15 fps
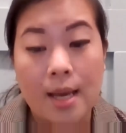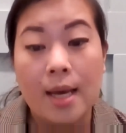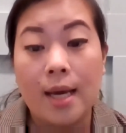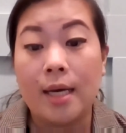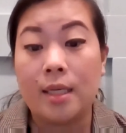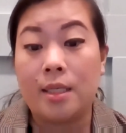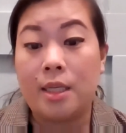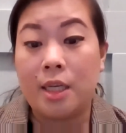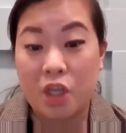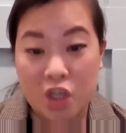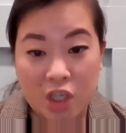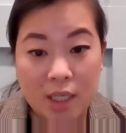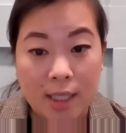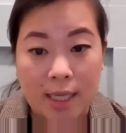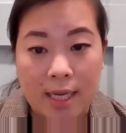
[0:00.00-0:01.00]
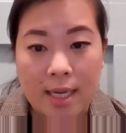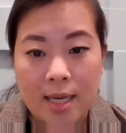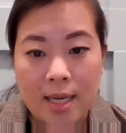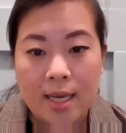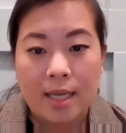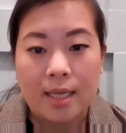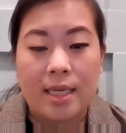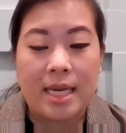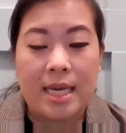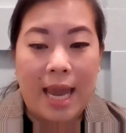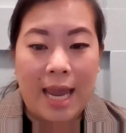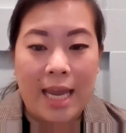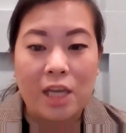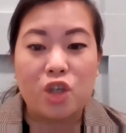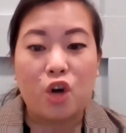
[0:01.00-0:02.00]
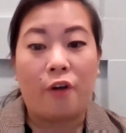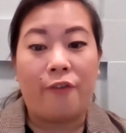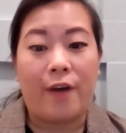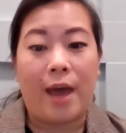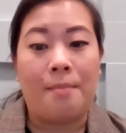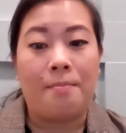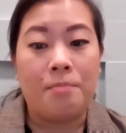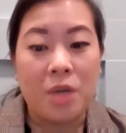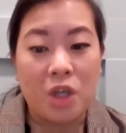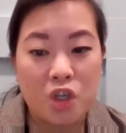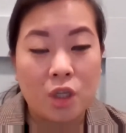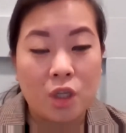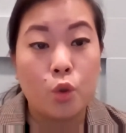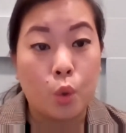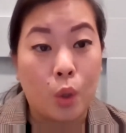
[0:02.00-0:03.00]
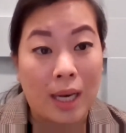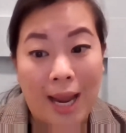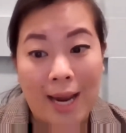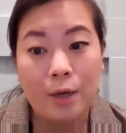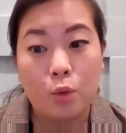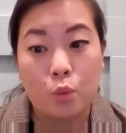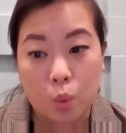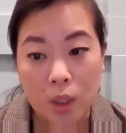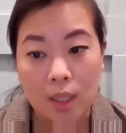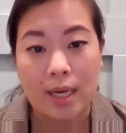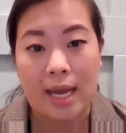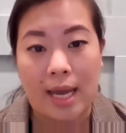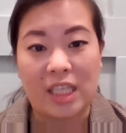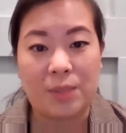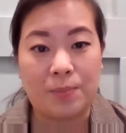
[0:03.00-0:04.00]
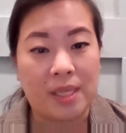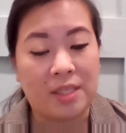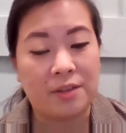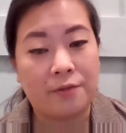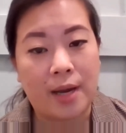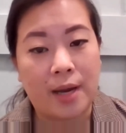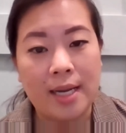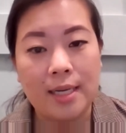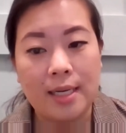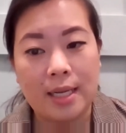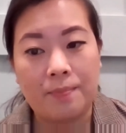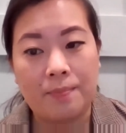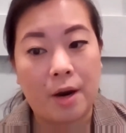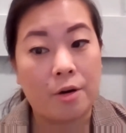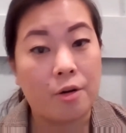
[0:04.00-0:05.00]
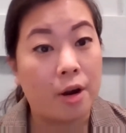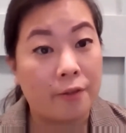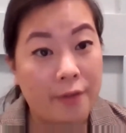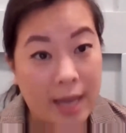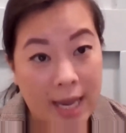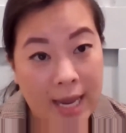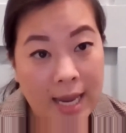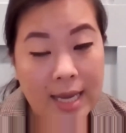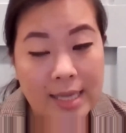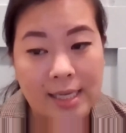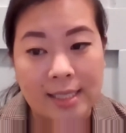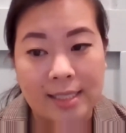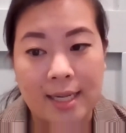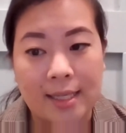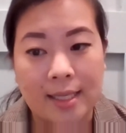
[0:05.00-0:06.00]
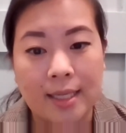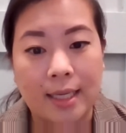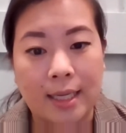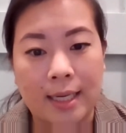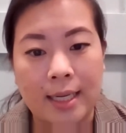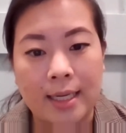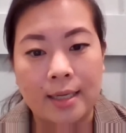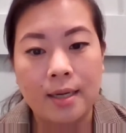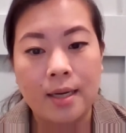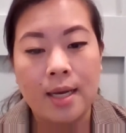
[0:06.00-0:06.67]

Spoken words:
Additionally, the age of admission to light work as specified in paragraph A, as I stated earlier,